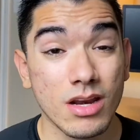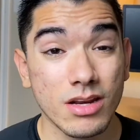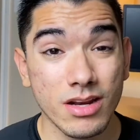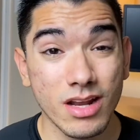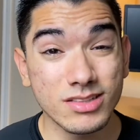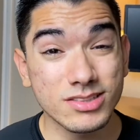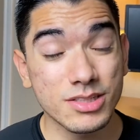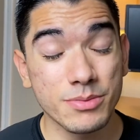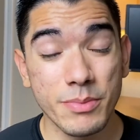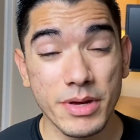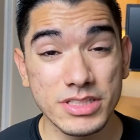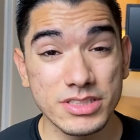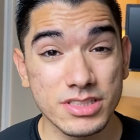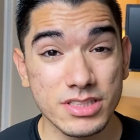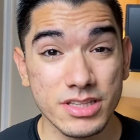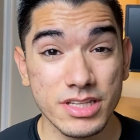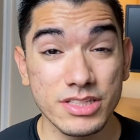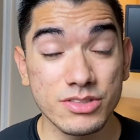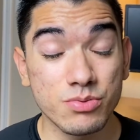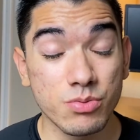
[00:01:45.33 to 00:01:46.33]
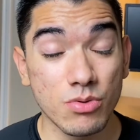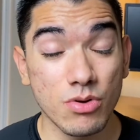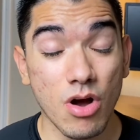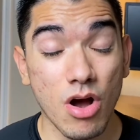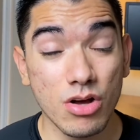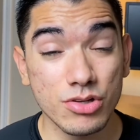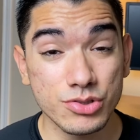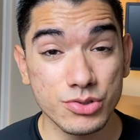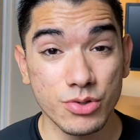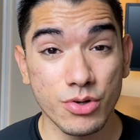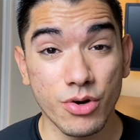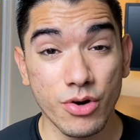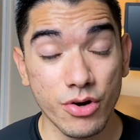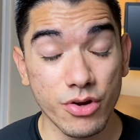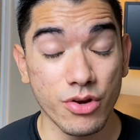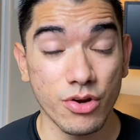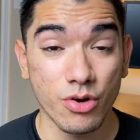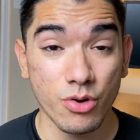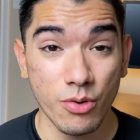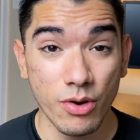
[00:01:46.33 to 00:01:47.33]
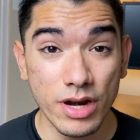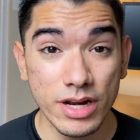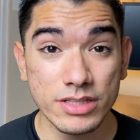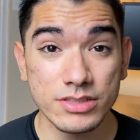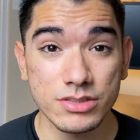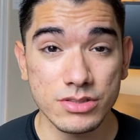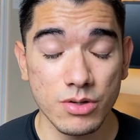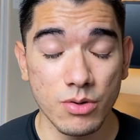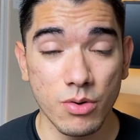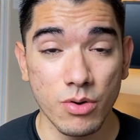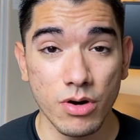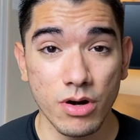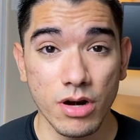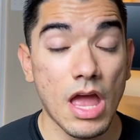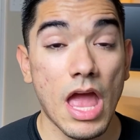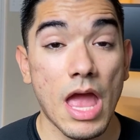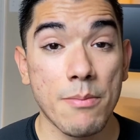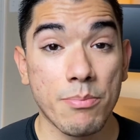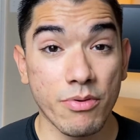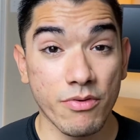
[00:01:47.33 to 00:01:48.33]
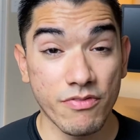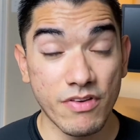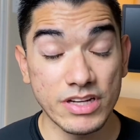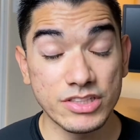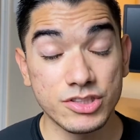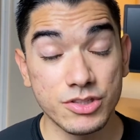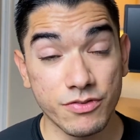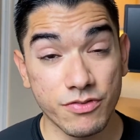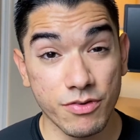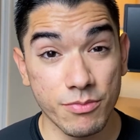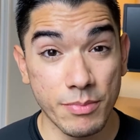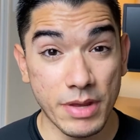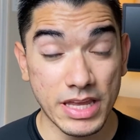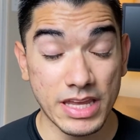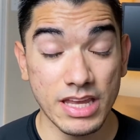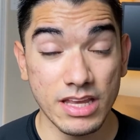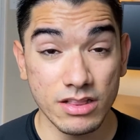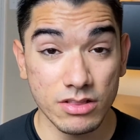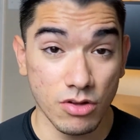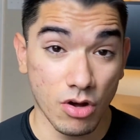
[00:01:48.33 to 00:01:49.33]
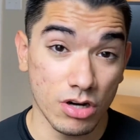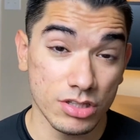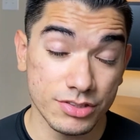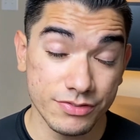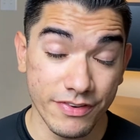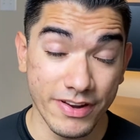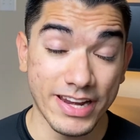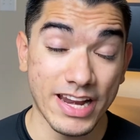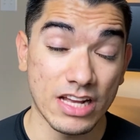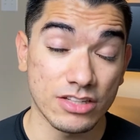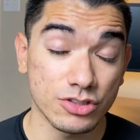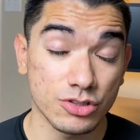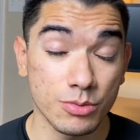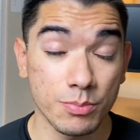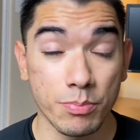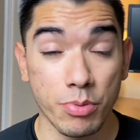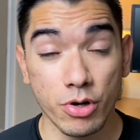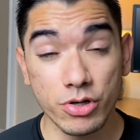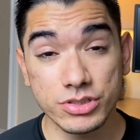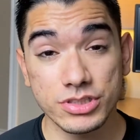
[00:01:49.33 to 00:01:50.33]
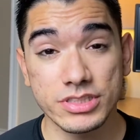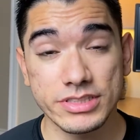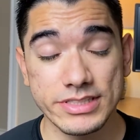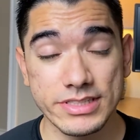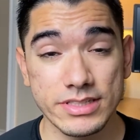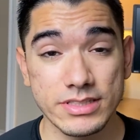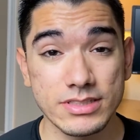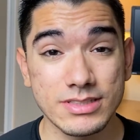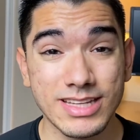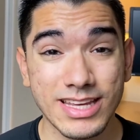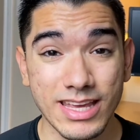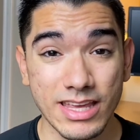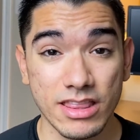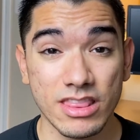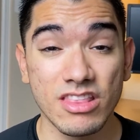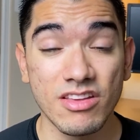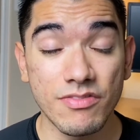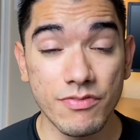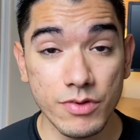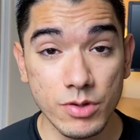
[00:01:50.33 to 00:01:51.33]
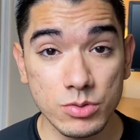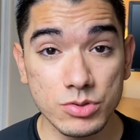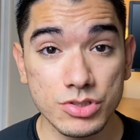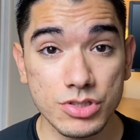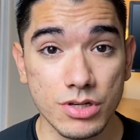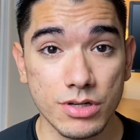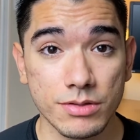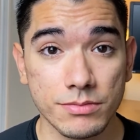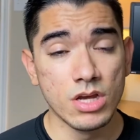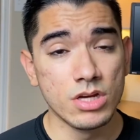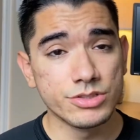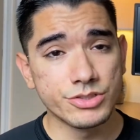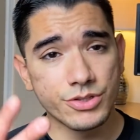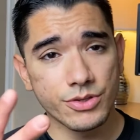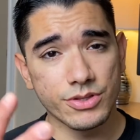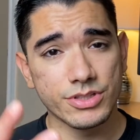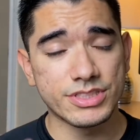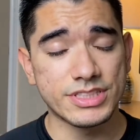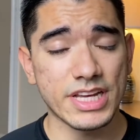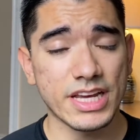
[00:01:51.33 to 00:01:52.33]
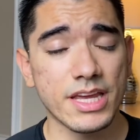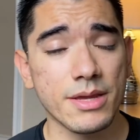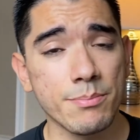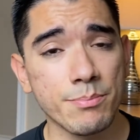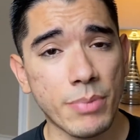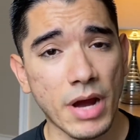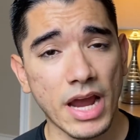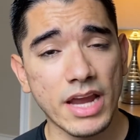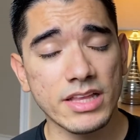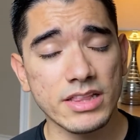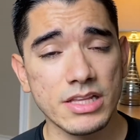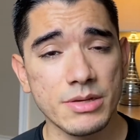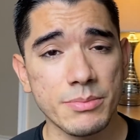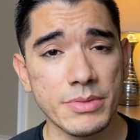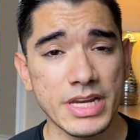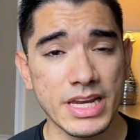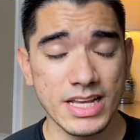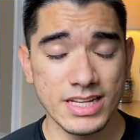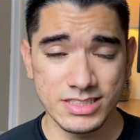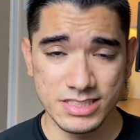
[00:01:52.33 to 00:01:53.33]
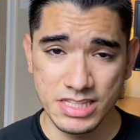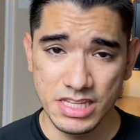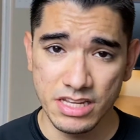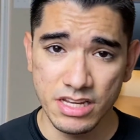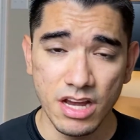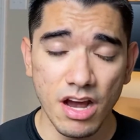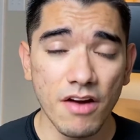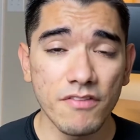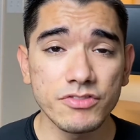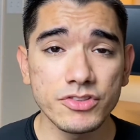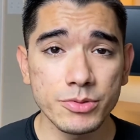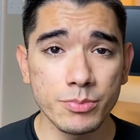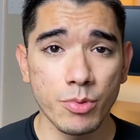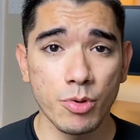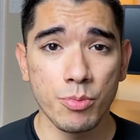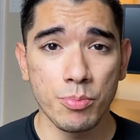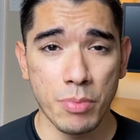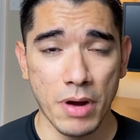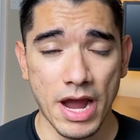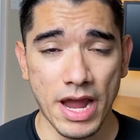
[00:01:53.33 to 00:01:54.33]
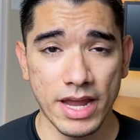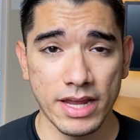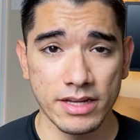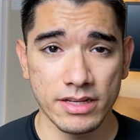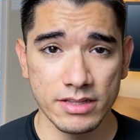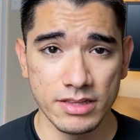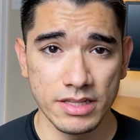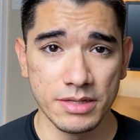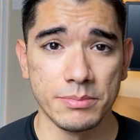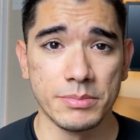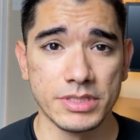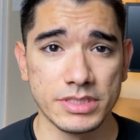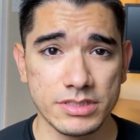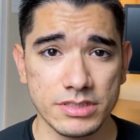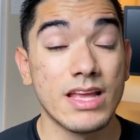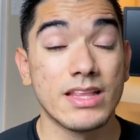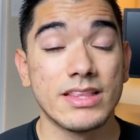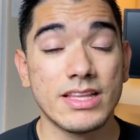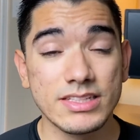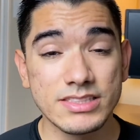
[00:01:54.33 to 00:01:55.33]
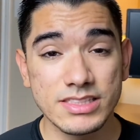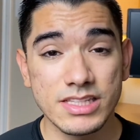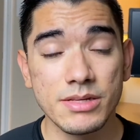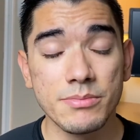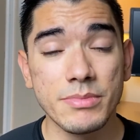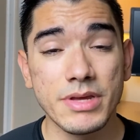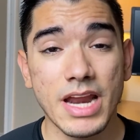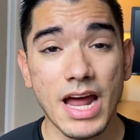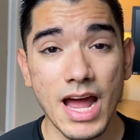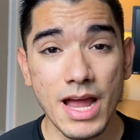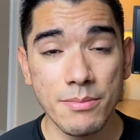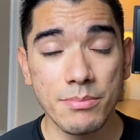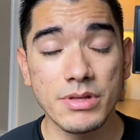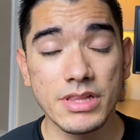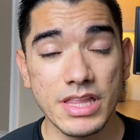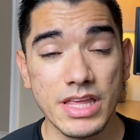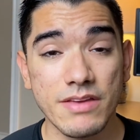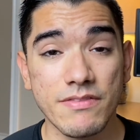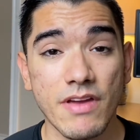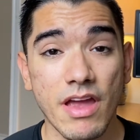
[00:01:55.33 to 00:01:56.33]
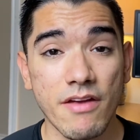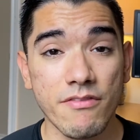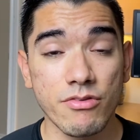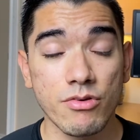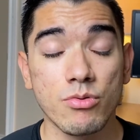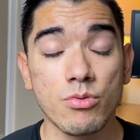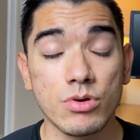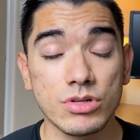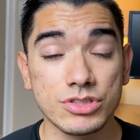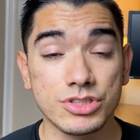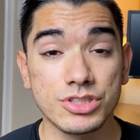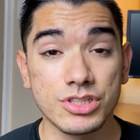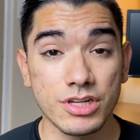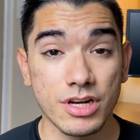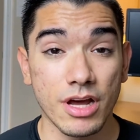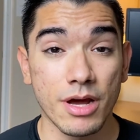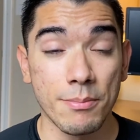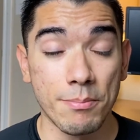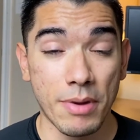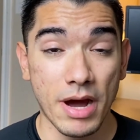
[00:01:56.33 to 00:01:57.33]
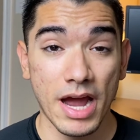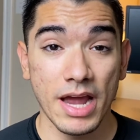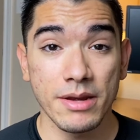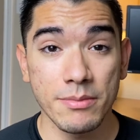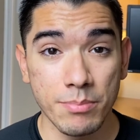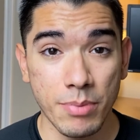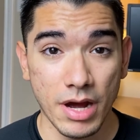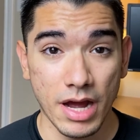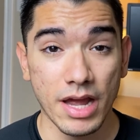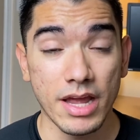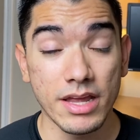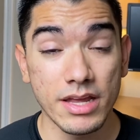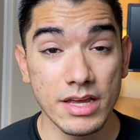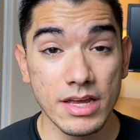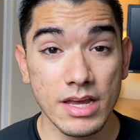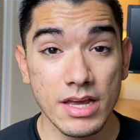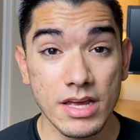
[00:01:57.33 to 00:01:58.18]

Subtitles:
Not to mention, this will also hurt your credit score and prevent you from making large financial purchases in the future. So the second buying limit is the comfortable buying limit. This limit, I believe everyone should abide by.